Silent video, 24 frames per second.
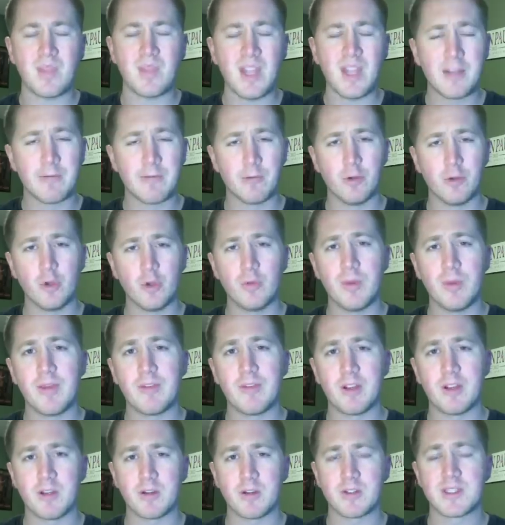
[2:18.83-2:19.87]
If you're new to my
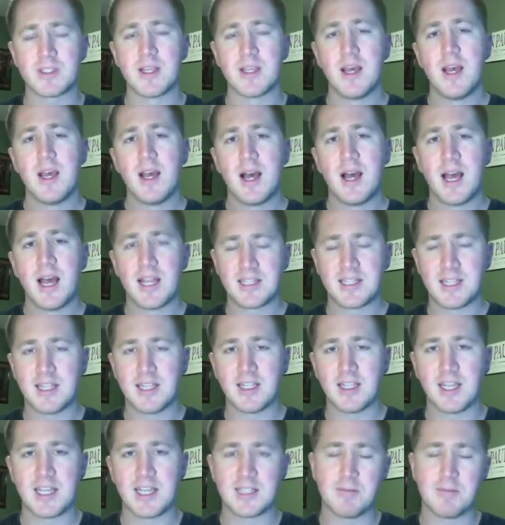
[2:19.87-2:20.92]
videos, I ask that
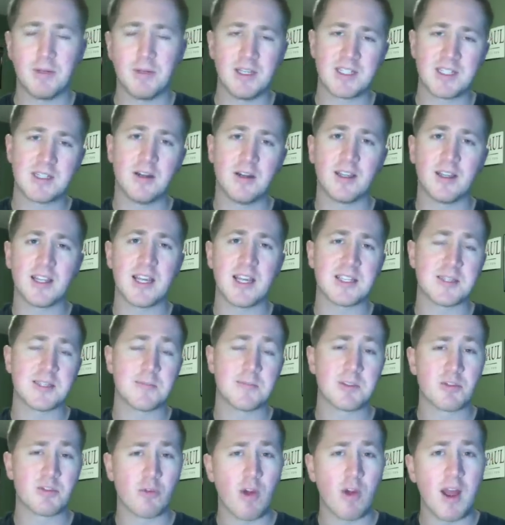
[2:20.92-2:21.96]
you guys please click that
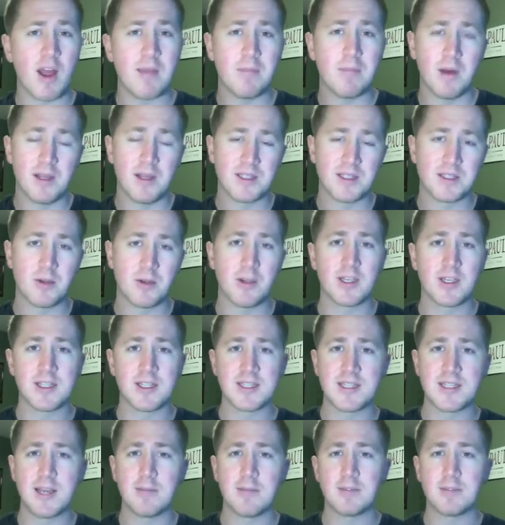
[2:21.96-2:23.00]
subscribe button so you can
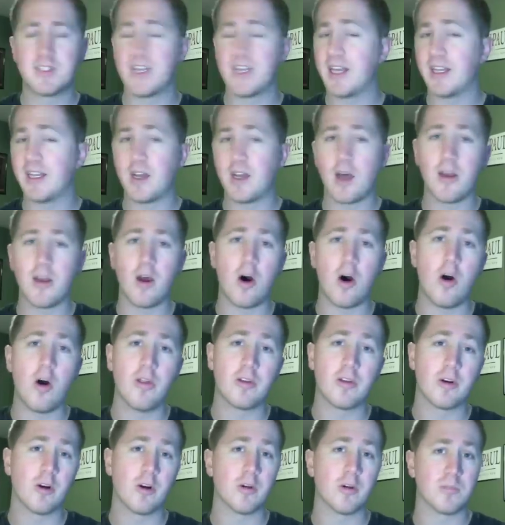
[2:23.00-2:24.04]
stay up to date on all
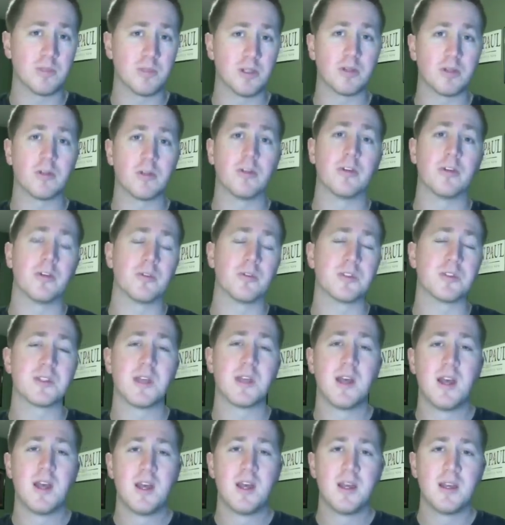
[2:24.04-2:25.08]
the current political news.
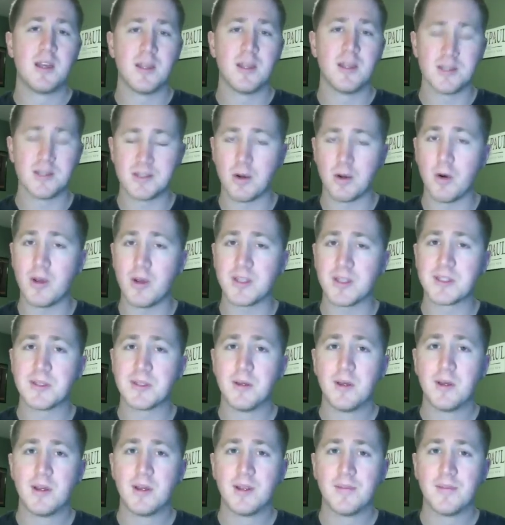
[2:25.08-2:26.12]
As always,
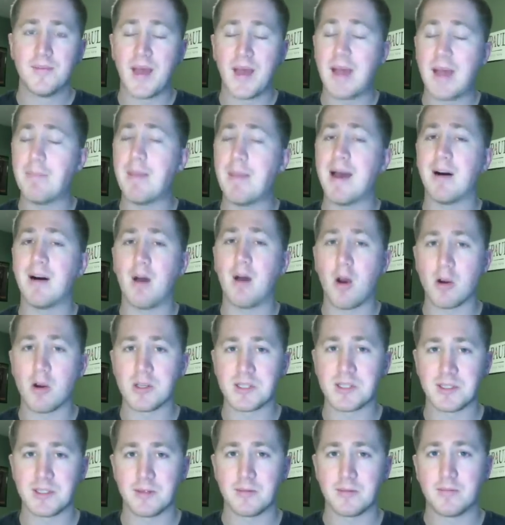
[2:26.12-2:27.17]
I'm Matt
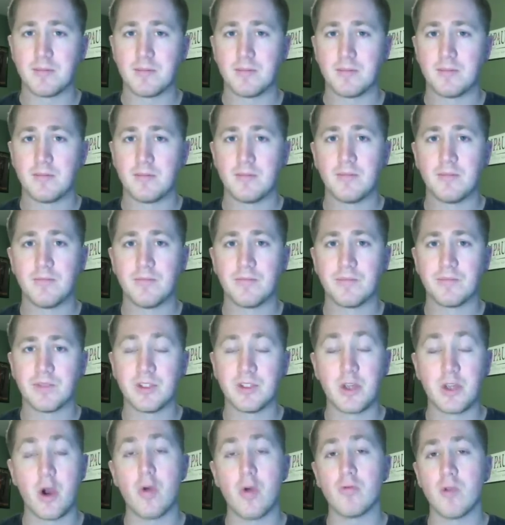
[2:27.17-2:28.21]
Larson.
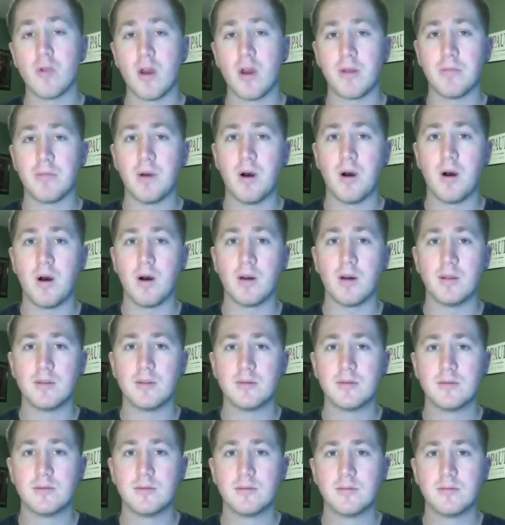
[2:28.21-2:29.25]
Go Ron Paul.
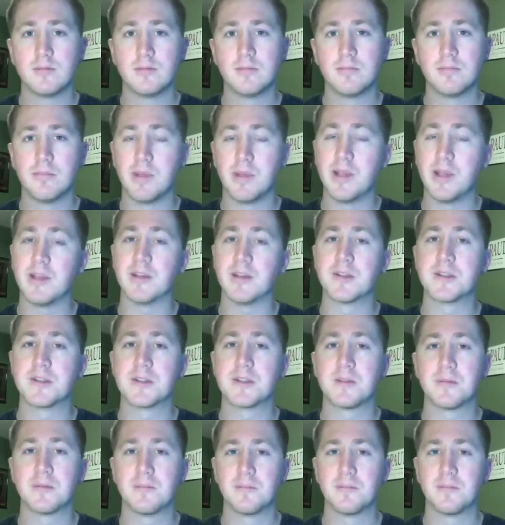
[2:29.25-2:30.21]
Peace.